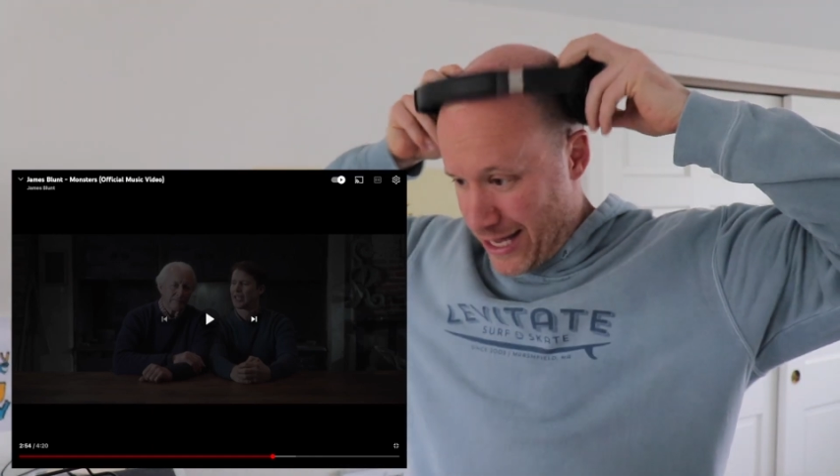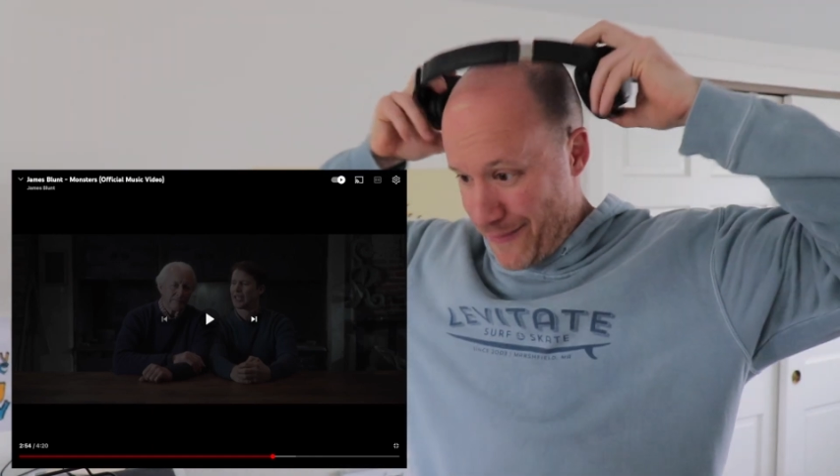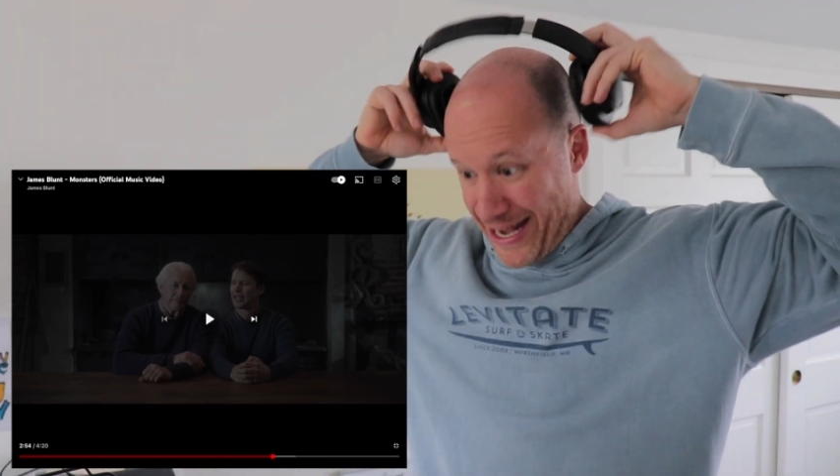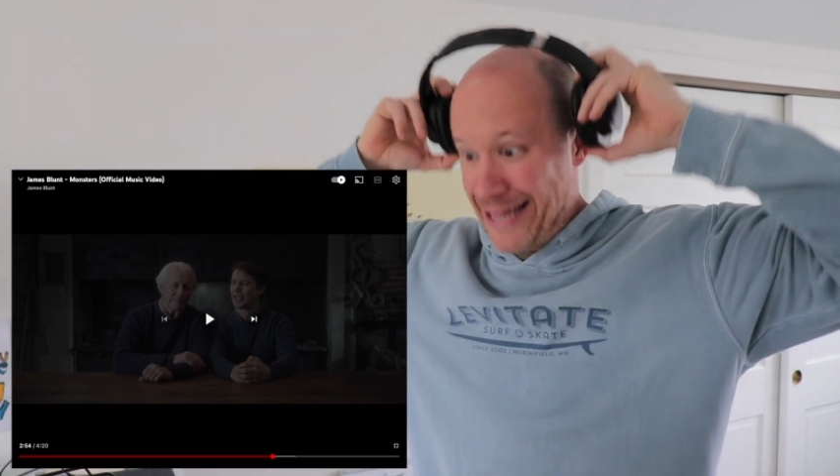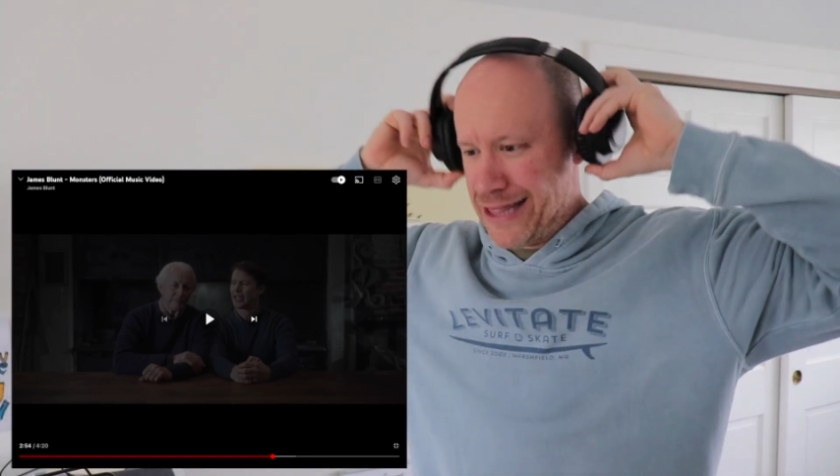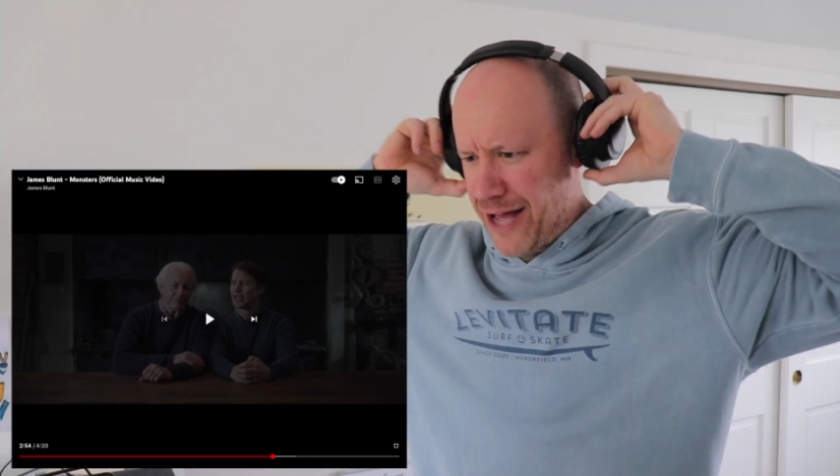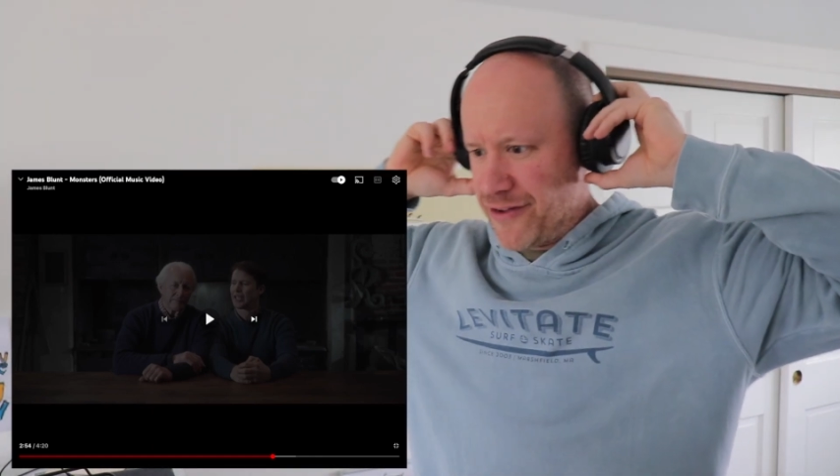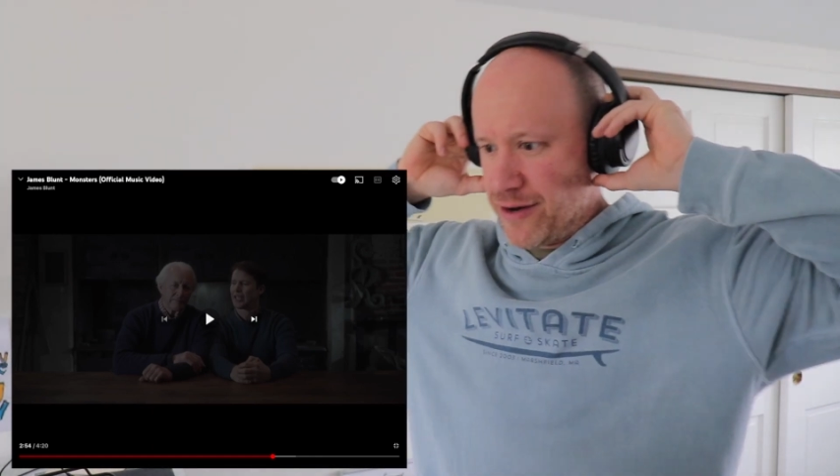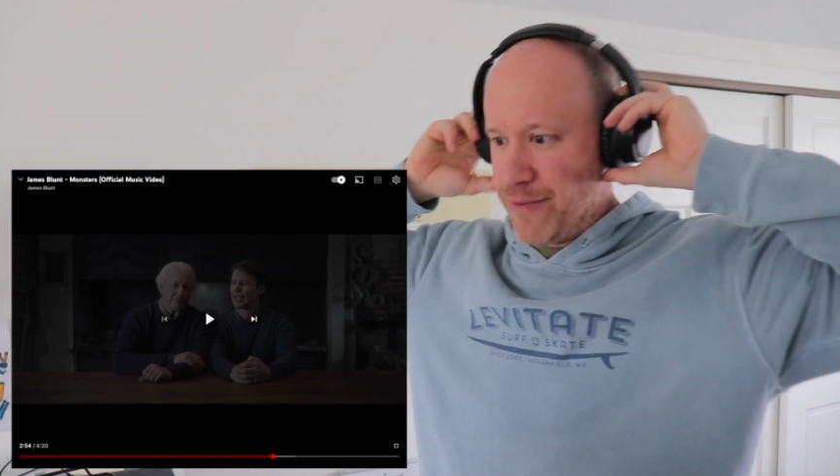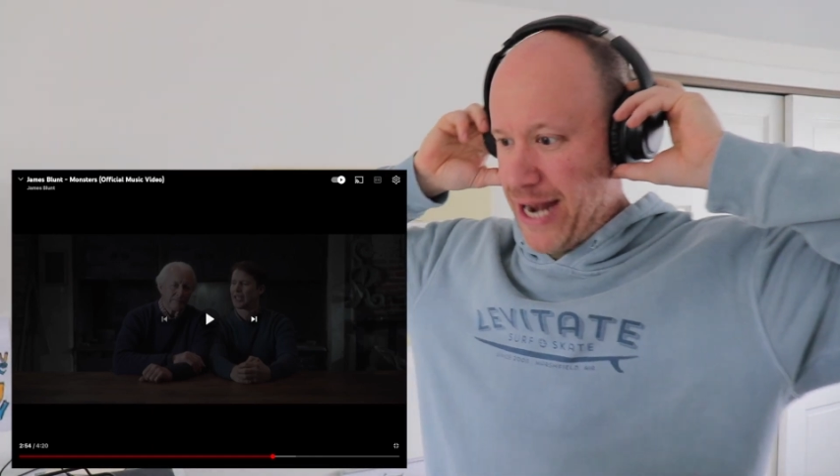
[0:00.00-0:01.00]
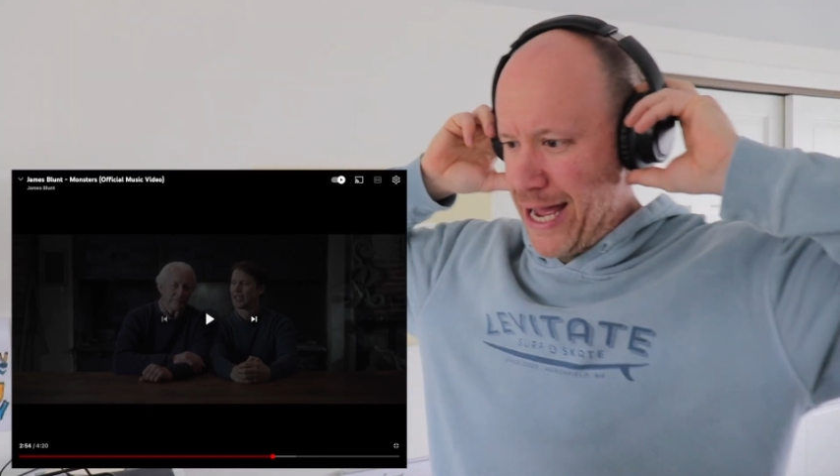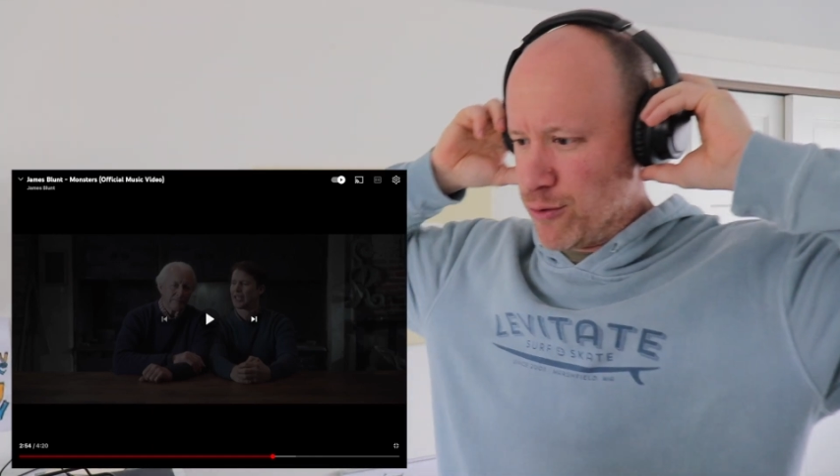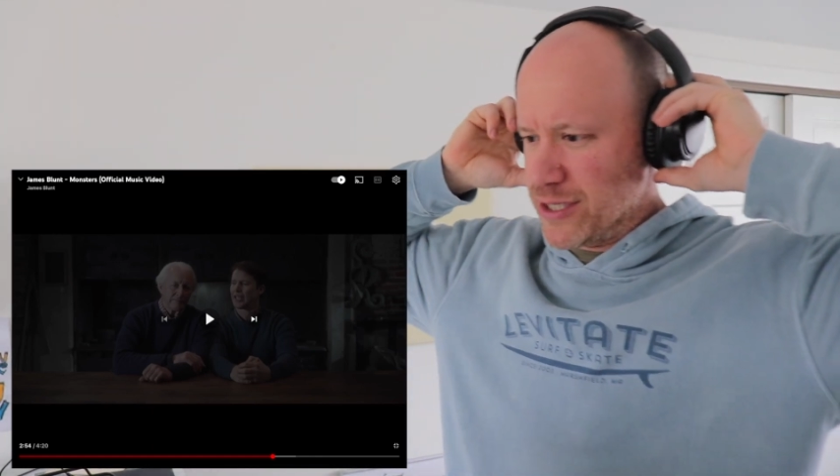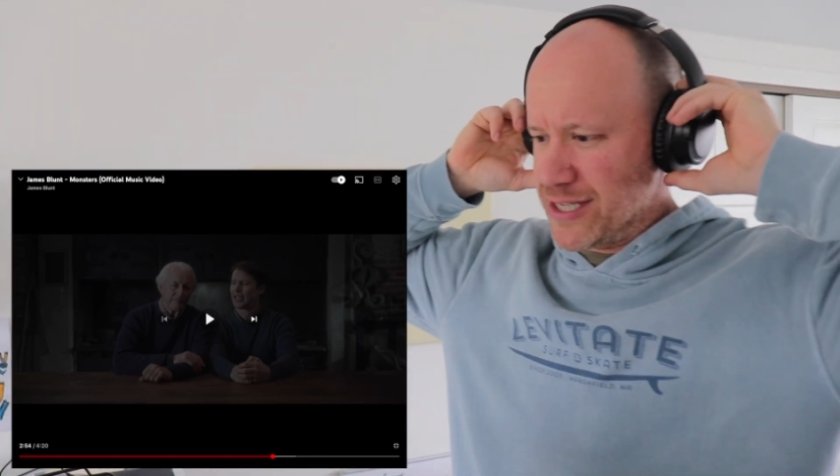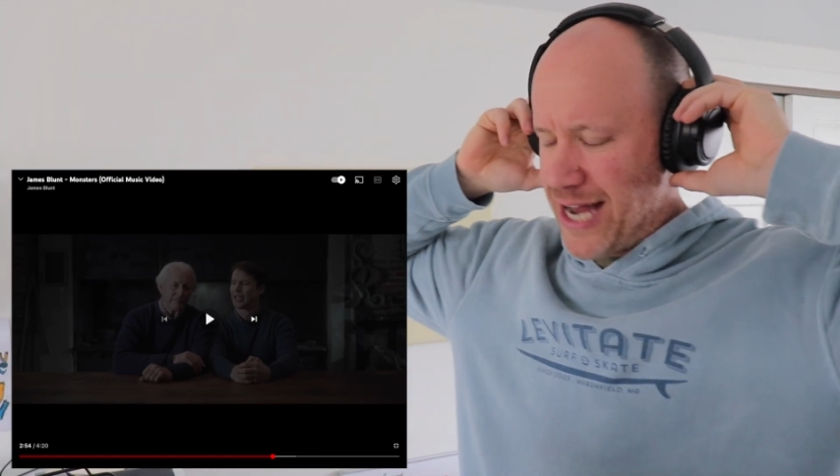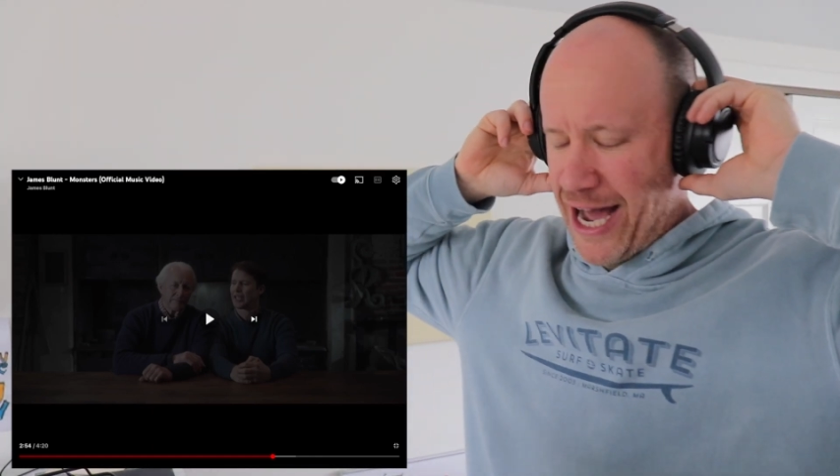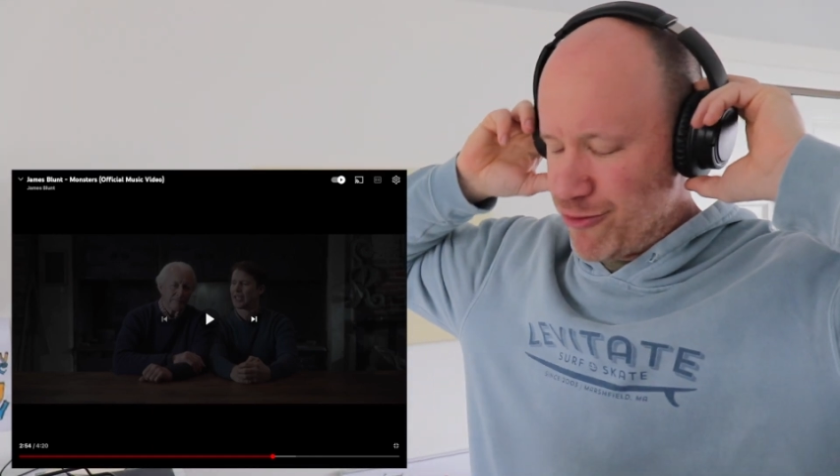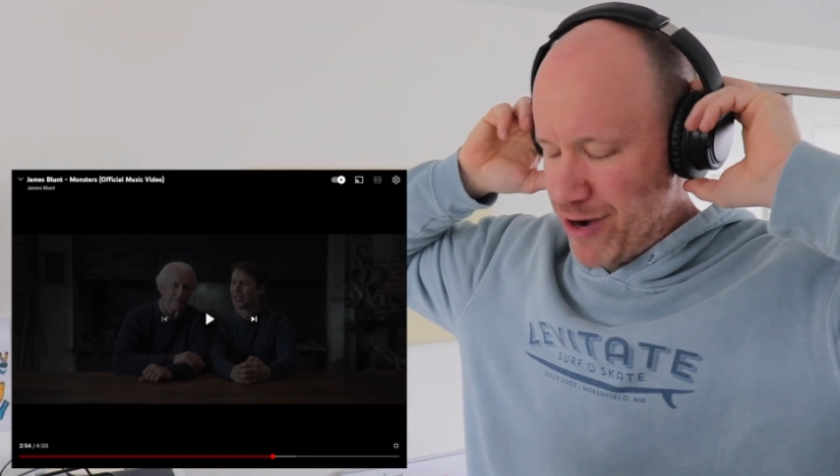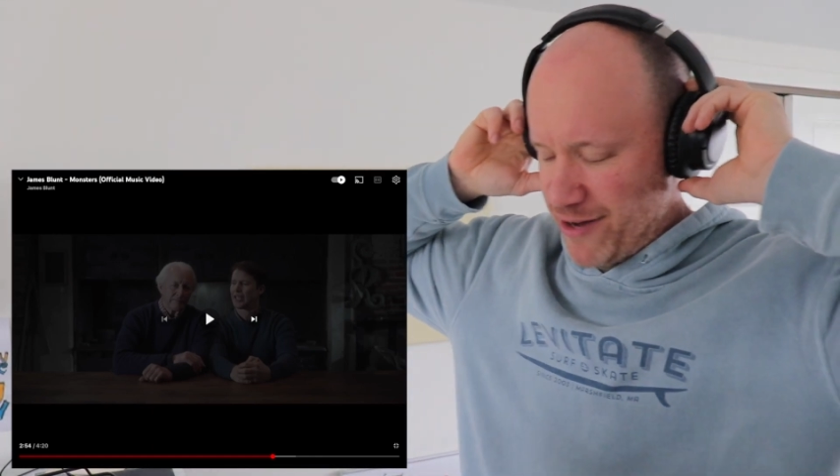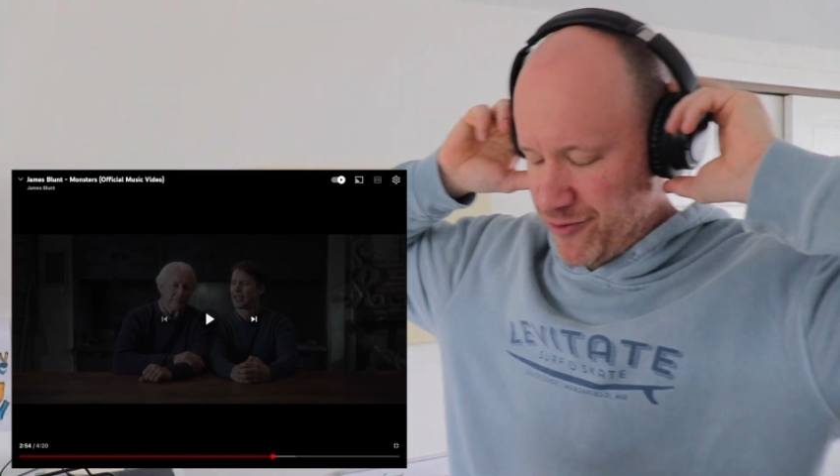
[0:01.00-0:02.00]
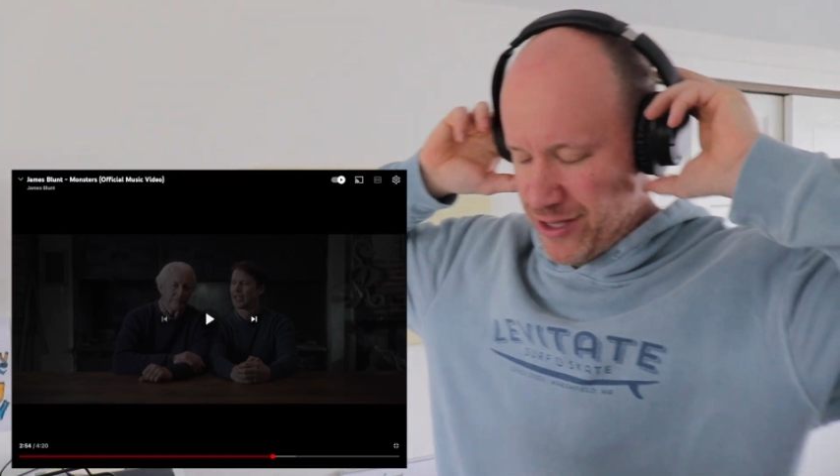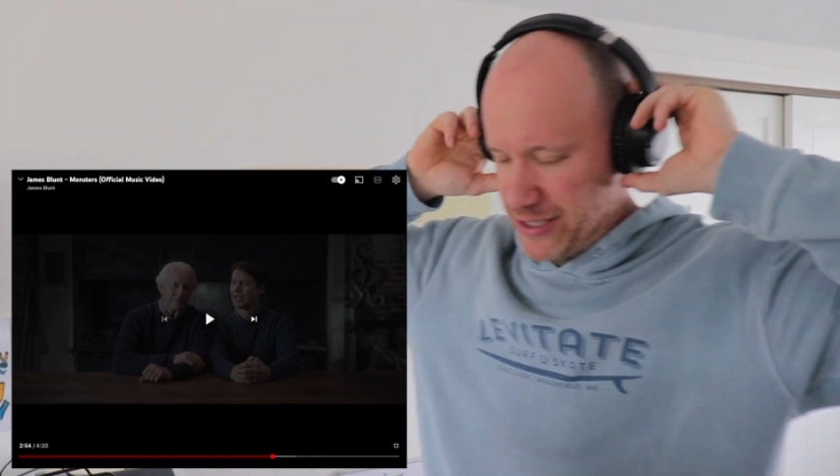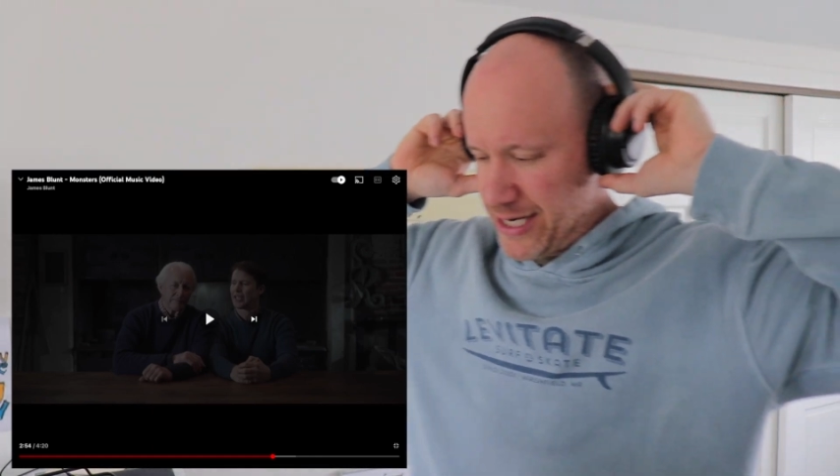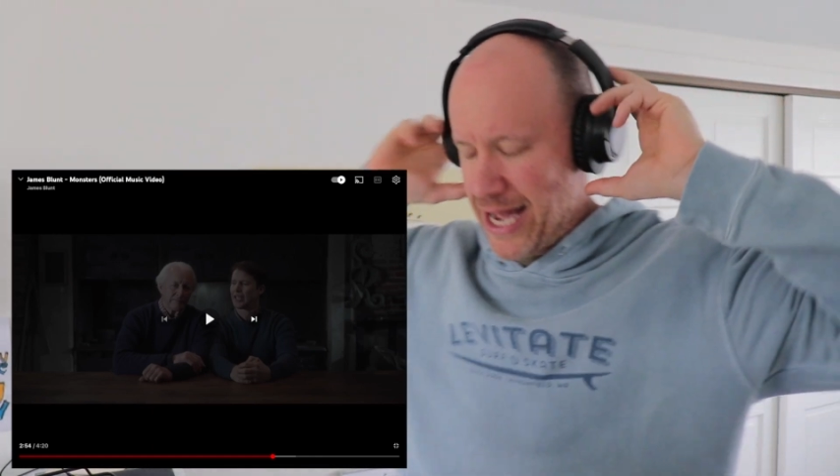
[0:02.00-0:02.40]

I mean, I love it, but I was not ready for this.